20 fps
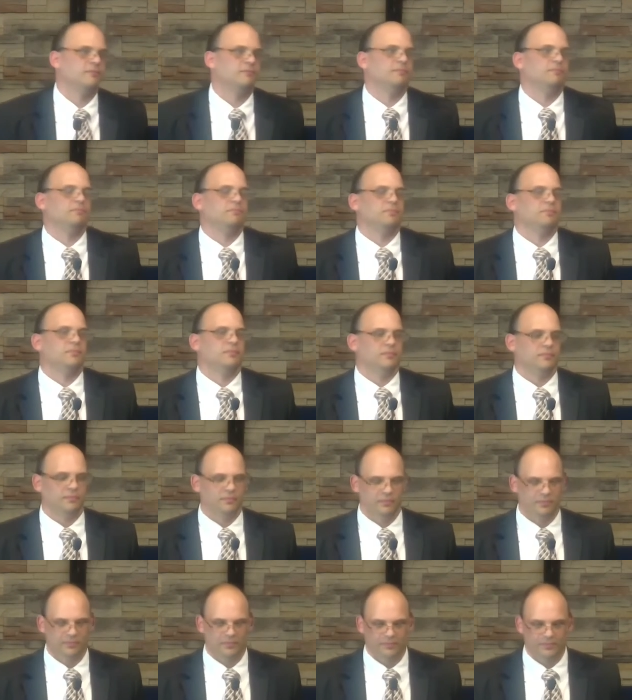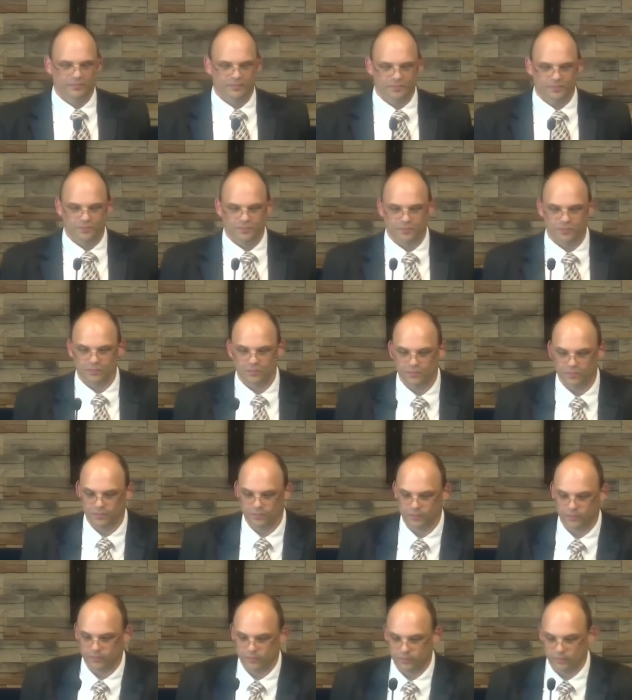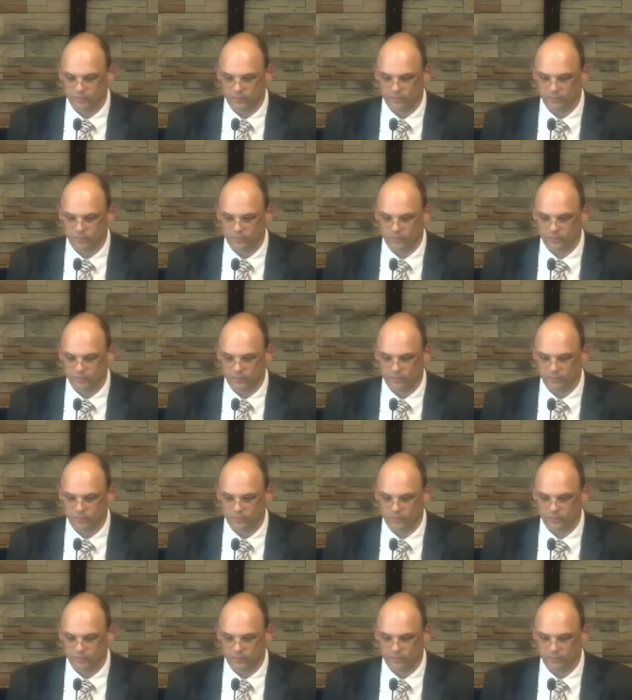Nothing is said.